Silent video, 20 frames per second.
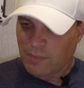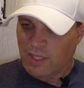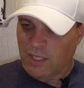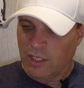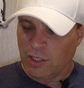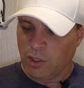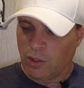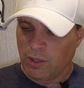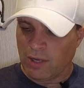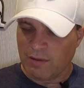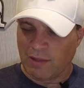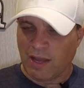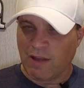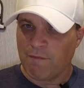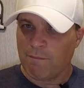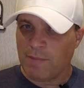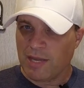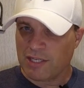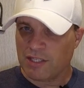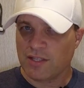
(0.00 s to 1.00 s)
You know,
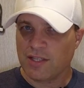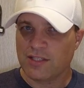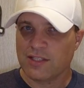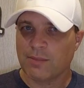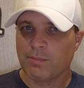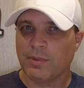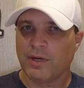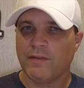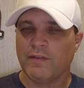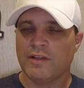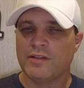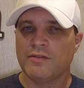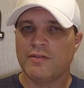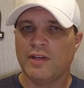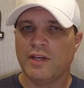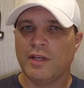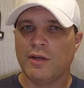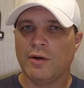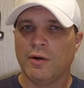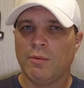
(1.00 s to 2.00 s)
I've mentioned this in previous
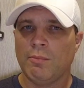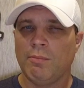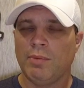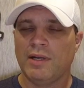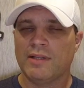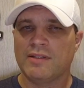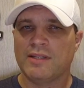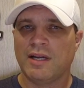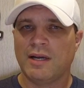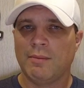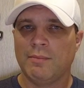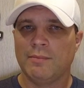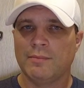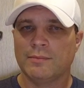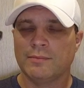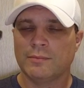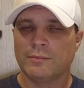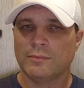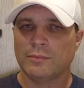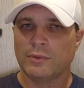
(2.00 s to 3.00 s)
video, but
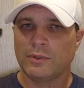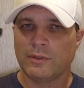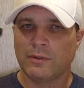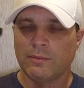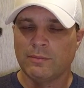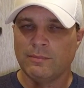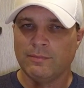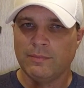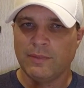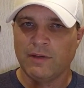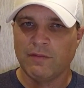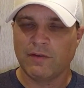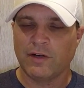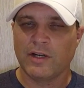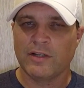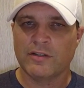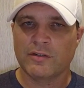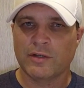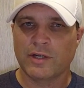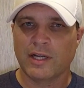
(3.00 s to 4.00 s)
we're being
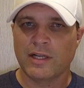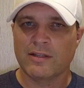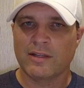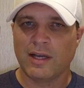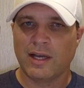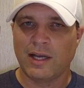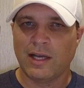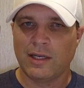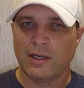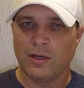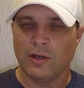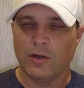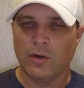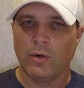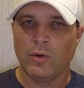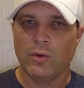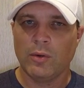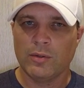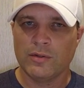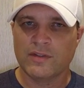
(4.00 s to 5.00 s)
very strict on
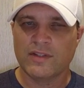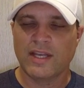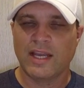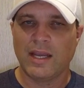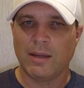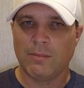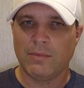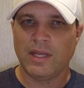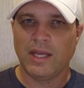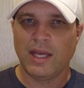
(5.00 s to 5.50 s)
no same